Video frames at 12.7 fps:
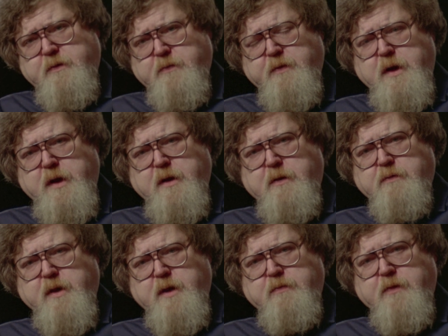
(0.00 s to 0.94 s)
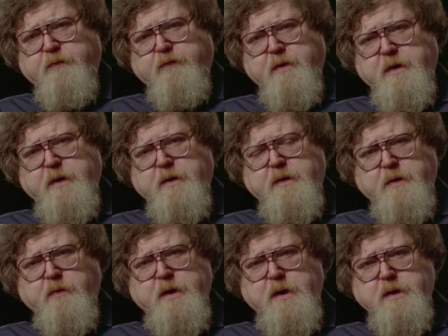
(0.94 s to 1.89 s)
to read and write before I
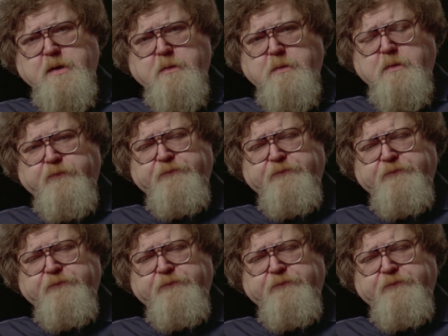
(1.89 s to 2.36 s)
went to school.